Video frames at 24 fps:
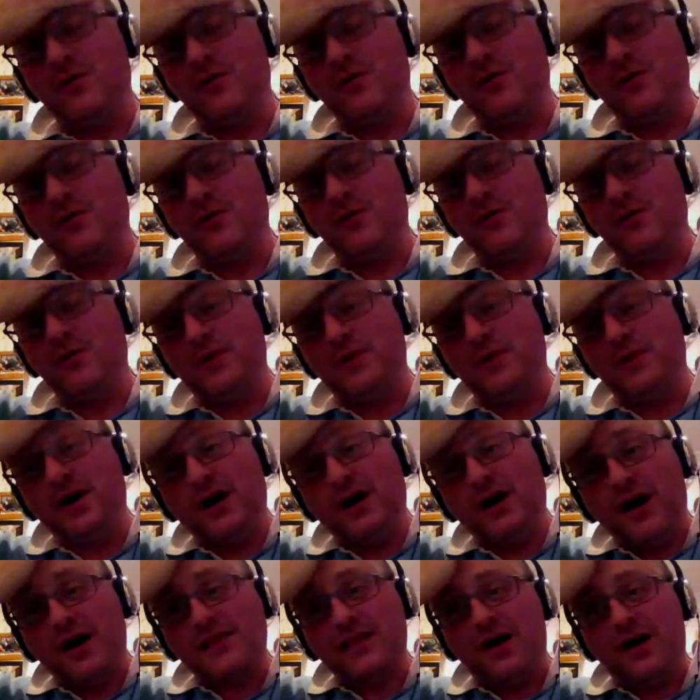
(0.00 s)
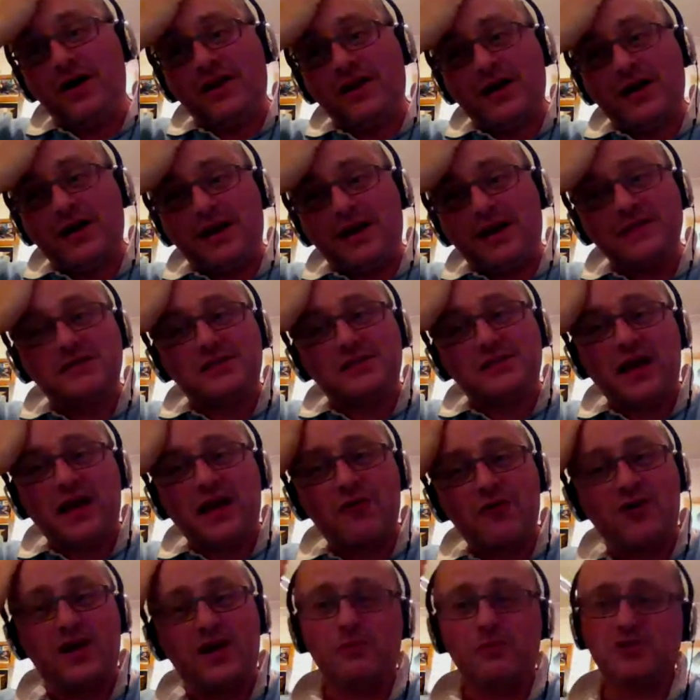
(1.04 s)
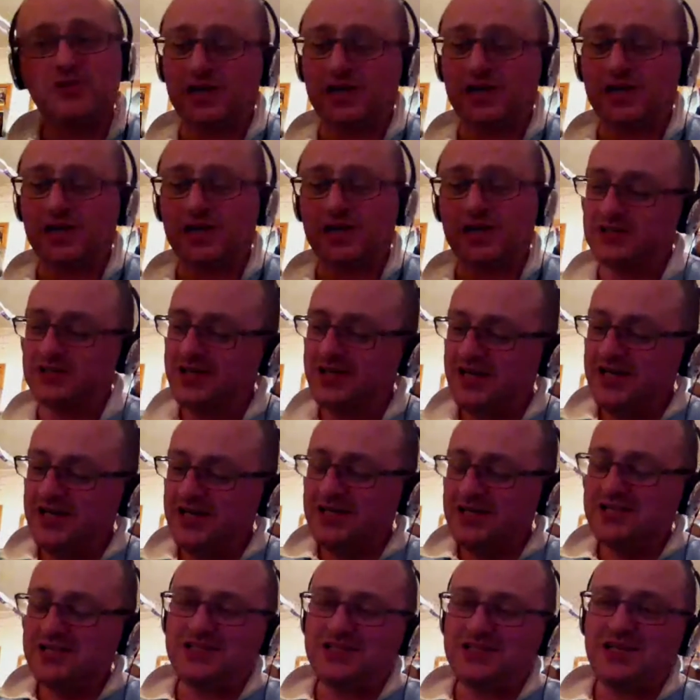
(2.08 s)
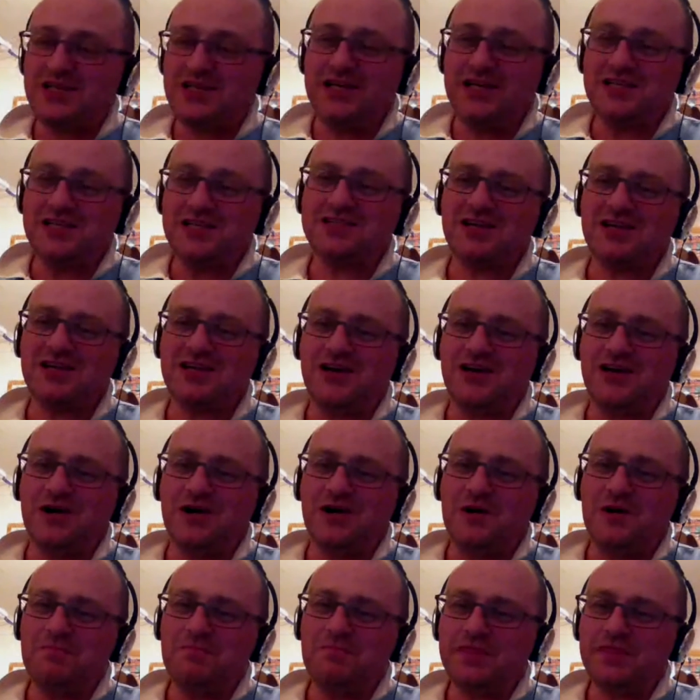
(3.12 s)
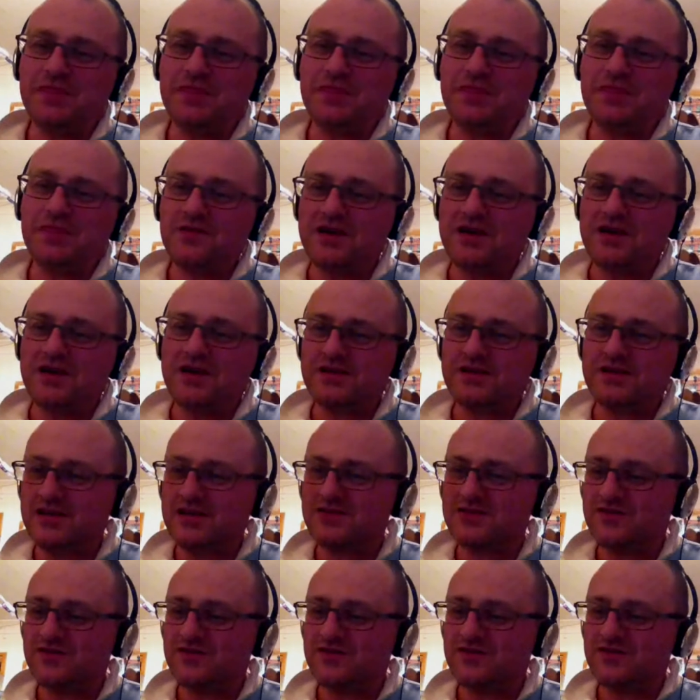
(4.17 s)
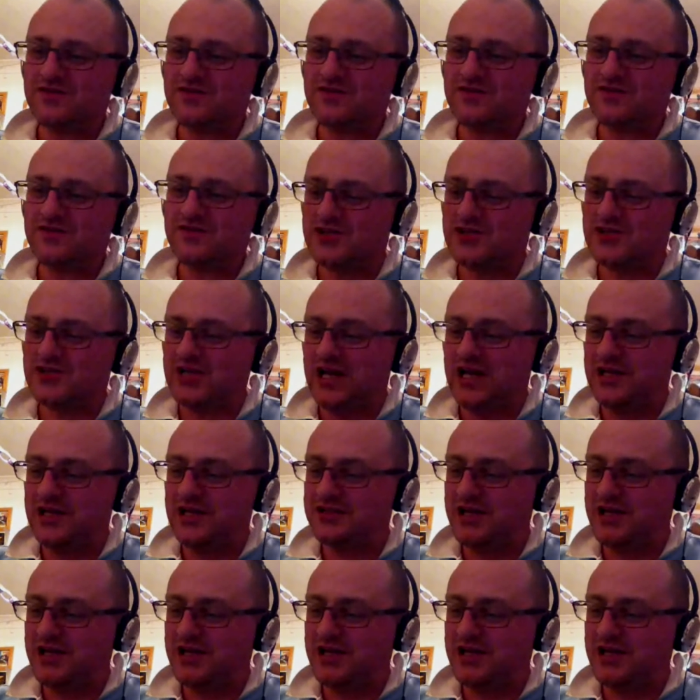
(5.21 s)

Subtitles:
I can anticipate how great it would change the taste. So thanks for the challenge there, mate.